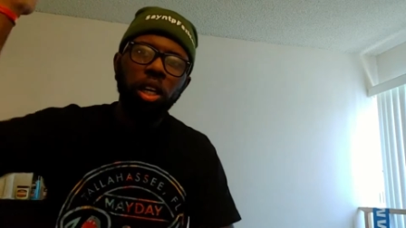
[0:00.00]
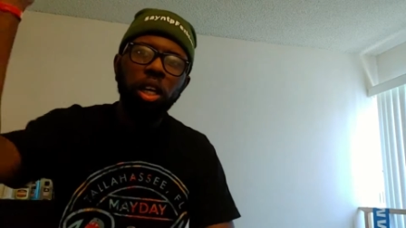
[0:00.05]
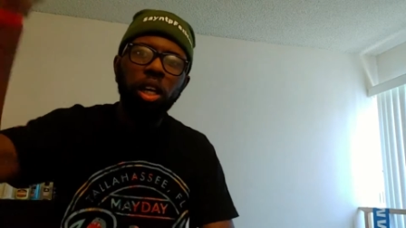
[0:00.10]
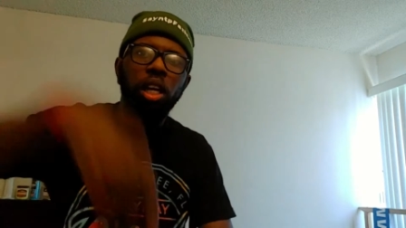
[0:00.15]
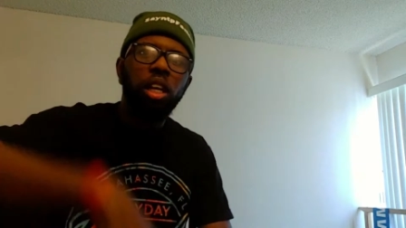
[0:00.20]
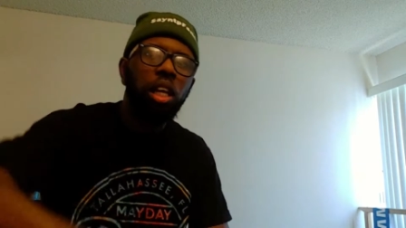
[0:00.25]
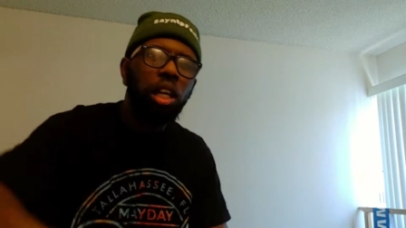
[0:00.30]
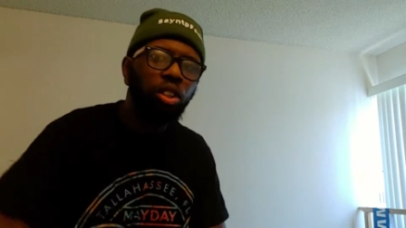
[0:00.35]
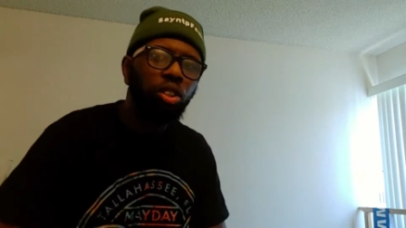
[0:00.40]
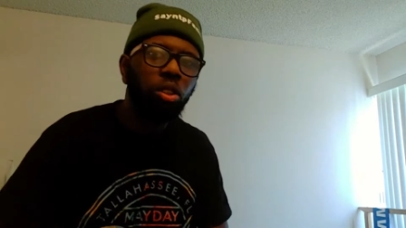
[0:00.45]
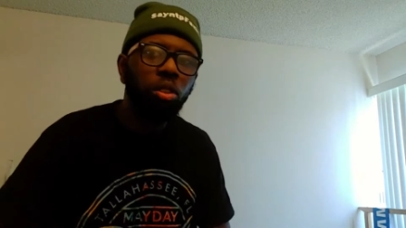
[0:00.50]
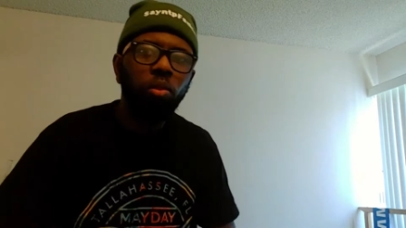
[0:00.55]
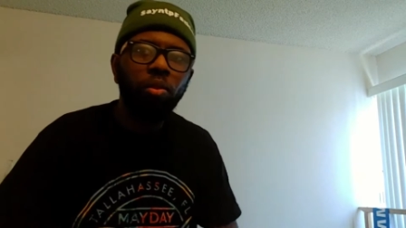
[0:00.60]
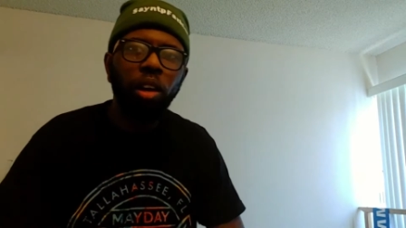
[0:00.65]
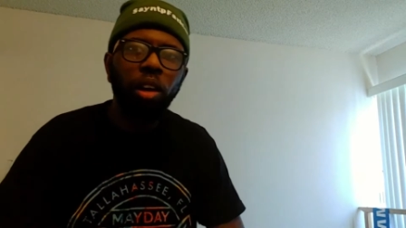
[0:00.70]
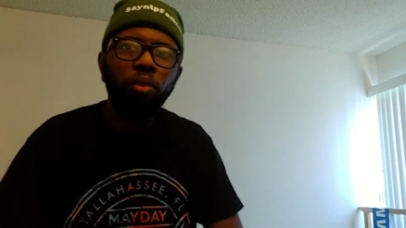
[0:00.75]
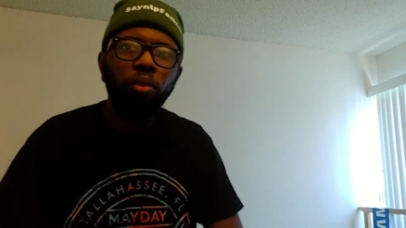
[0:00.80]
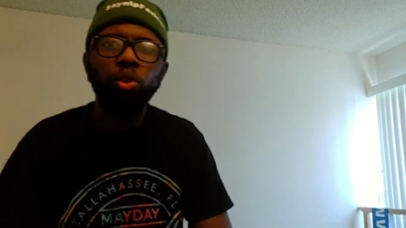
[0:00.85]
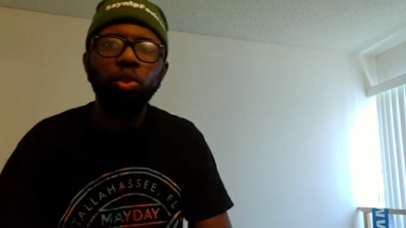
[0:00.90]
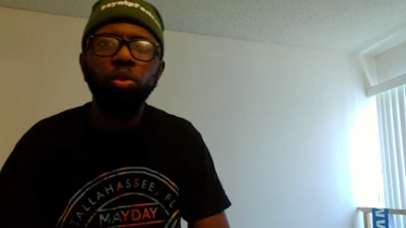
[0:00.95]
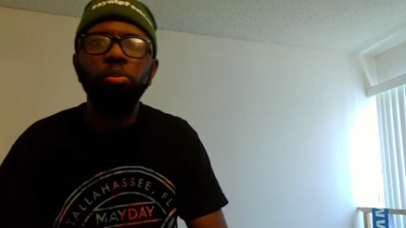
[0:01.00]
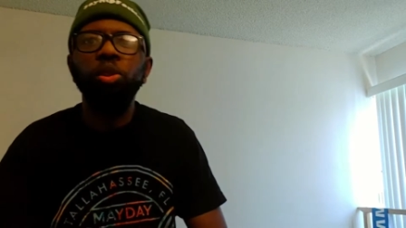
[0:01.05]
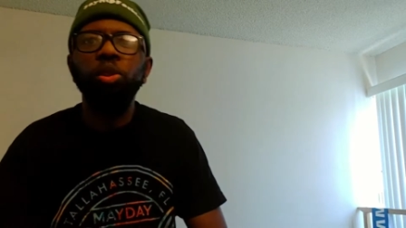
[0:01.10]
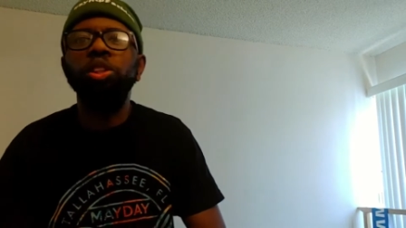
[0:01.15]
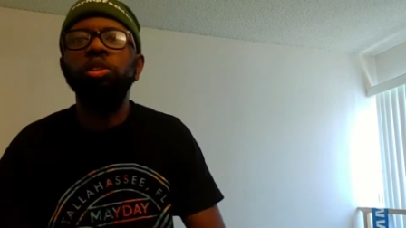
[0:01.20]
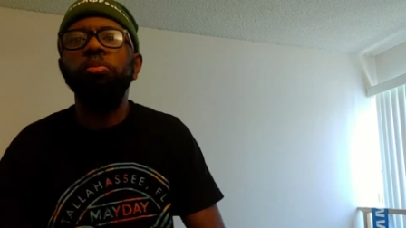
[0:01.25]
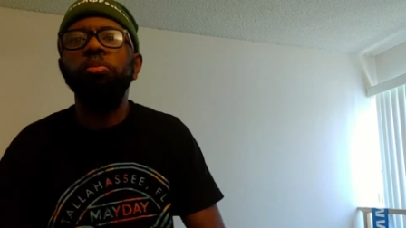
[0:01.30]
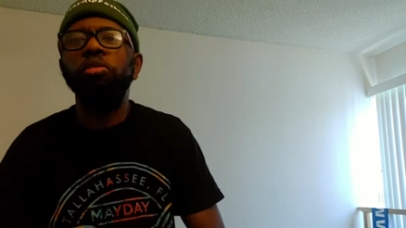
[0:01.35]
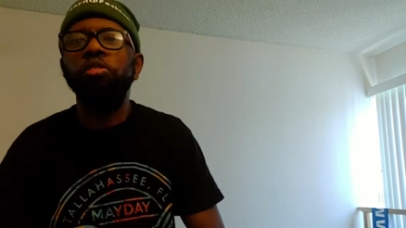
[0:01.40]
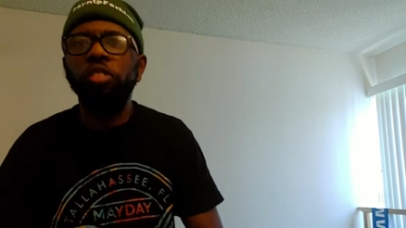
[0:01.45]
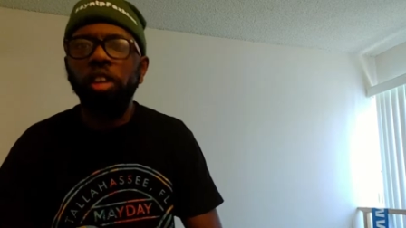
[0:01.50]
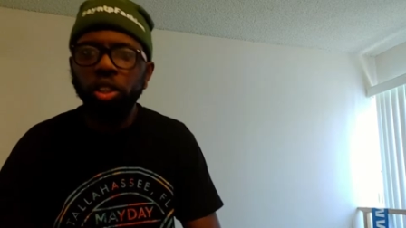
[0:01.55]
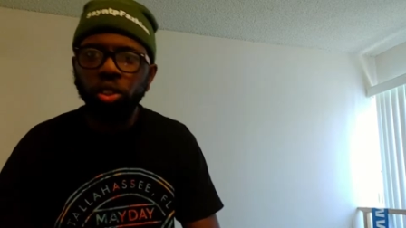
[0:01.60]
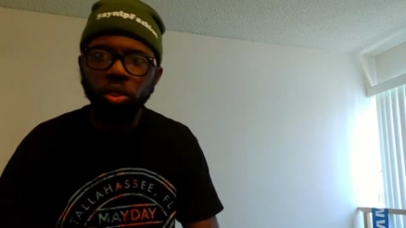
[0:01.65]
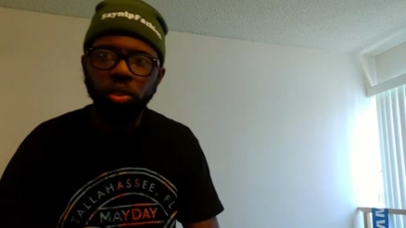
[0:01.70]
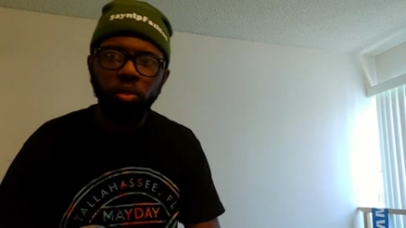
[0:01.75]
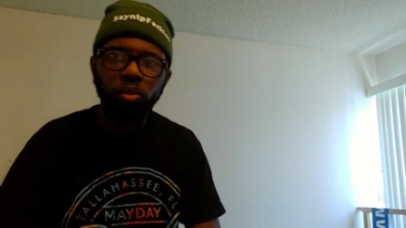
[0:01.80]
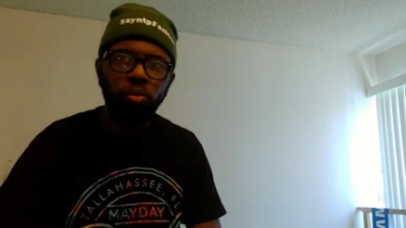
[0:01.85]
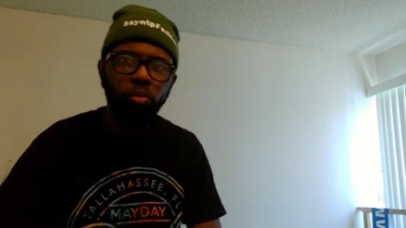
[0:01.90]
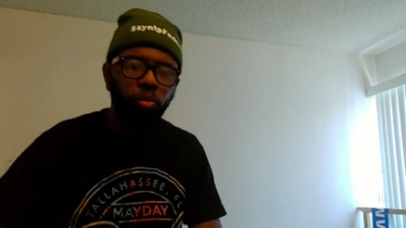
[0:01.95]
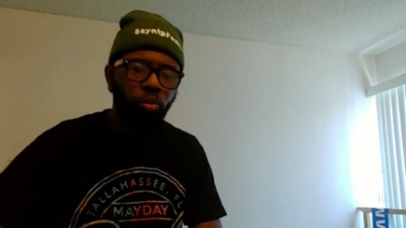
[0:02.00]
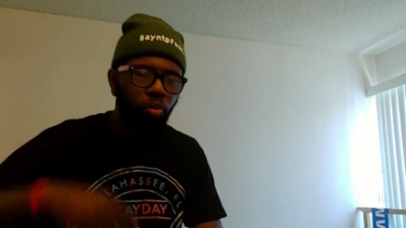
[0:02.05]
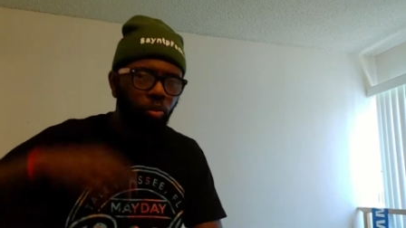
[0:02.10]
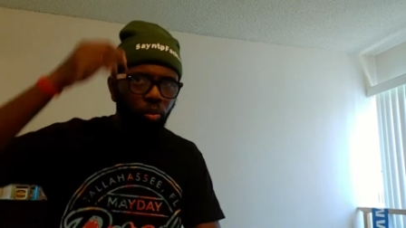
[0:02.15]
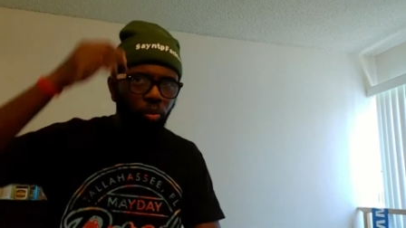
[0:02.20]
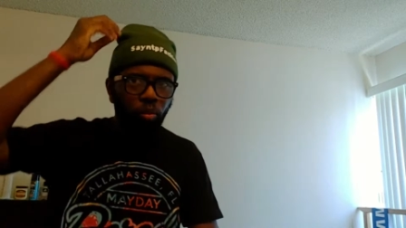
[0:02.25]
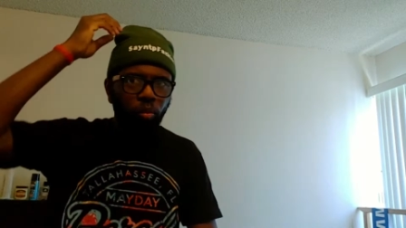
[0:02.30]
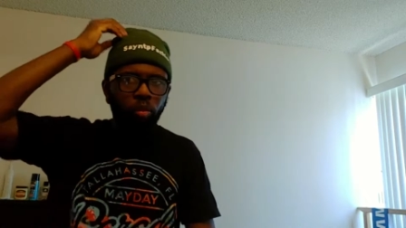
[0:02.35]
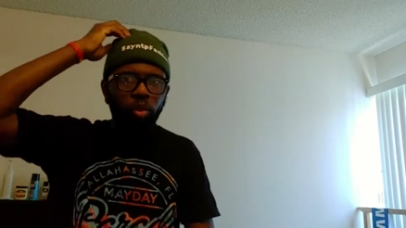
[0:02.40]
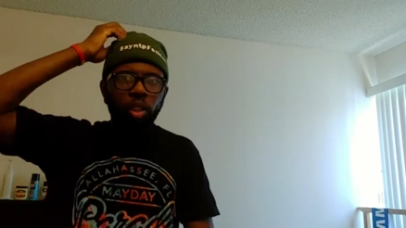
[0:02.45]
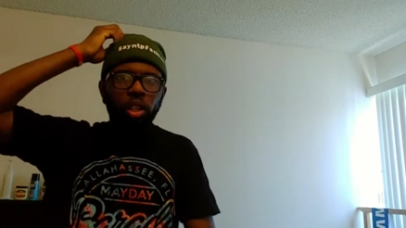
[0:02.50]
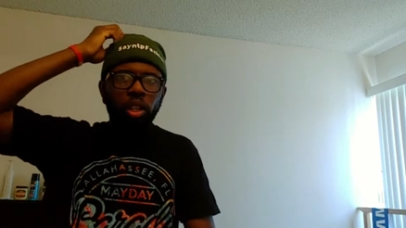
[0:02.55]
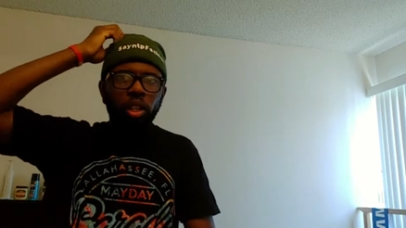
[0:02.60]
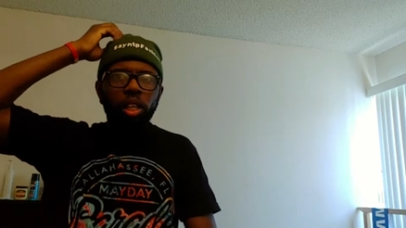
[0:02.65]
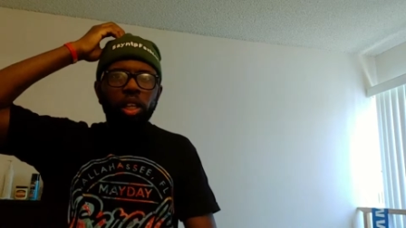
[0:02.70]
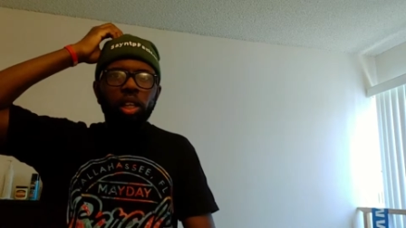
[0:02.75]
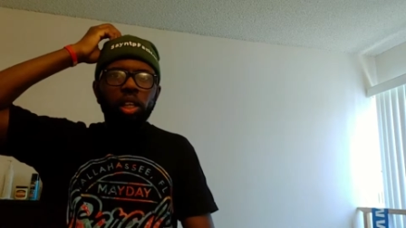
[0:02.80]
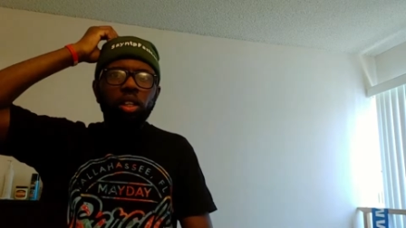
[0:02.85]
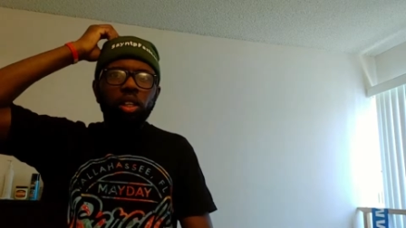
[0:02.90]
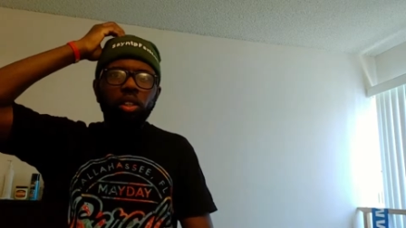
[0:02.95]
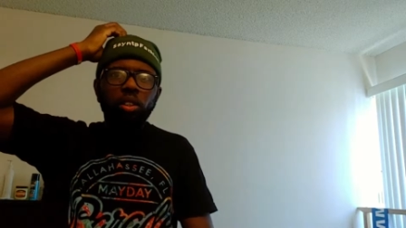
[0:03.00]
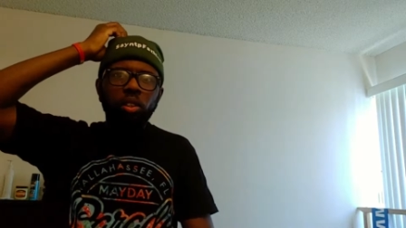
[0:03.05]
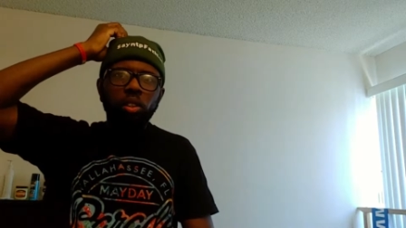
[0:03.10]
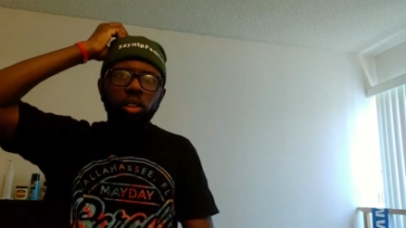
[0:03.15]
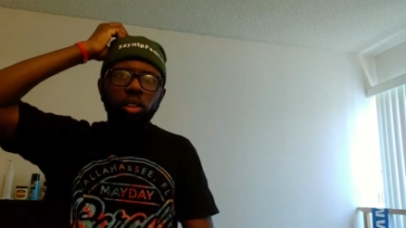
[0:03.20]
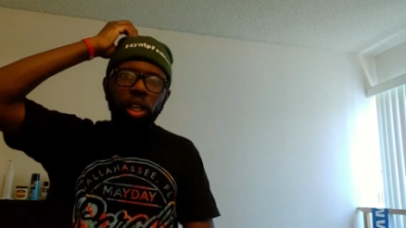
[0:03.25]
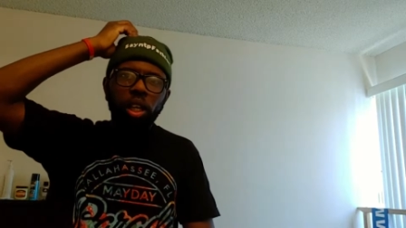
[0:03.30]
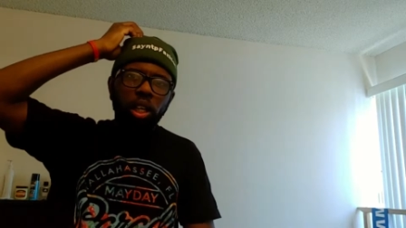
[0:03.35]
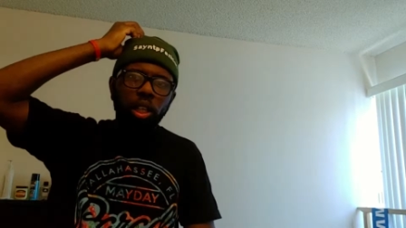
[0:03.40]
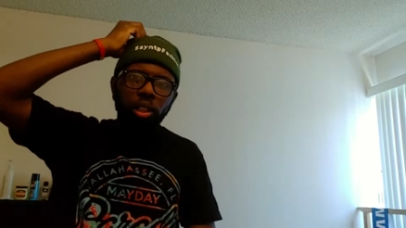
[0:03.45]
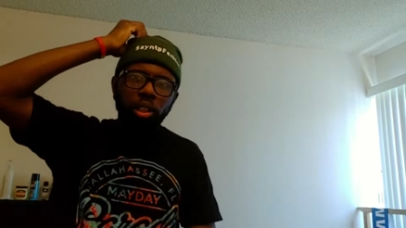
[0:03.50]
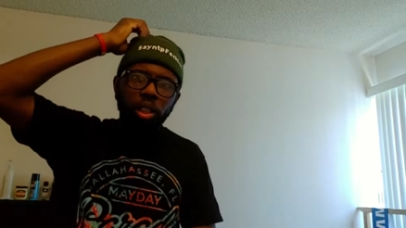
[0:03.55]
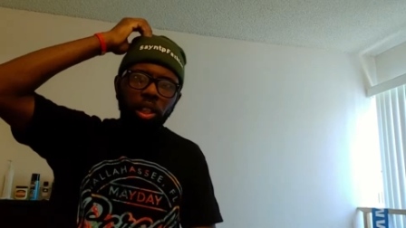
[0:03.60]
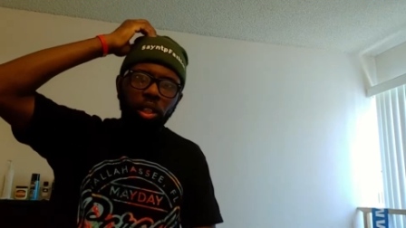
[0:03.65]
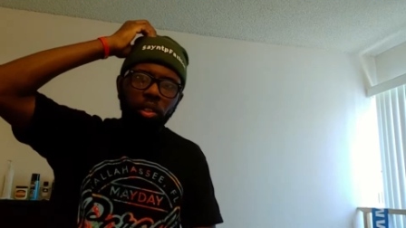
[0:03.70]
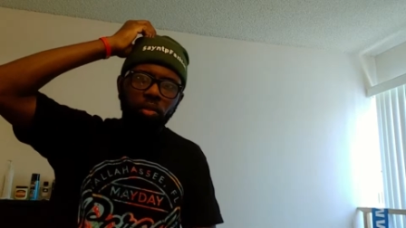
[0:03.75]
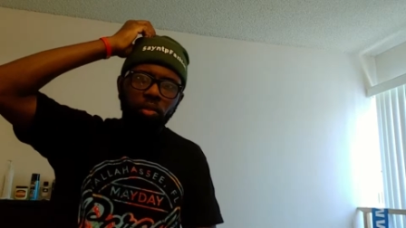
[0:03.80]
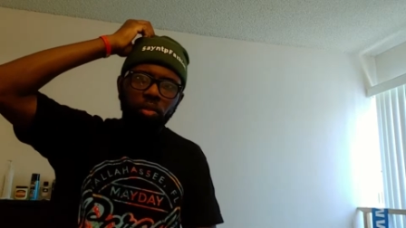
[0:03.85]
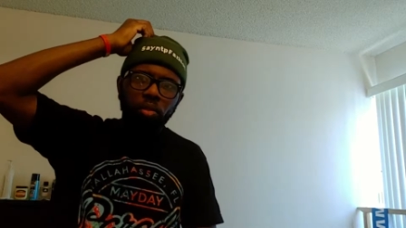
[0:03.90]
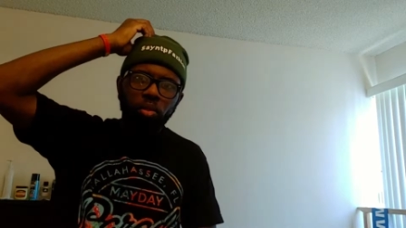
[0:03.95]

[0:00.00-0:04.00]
Let's not rock with your boy SayntpFazhion. So guys, like I said,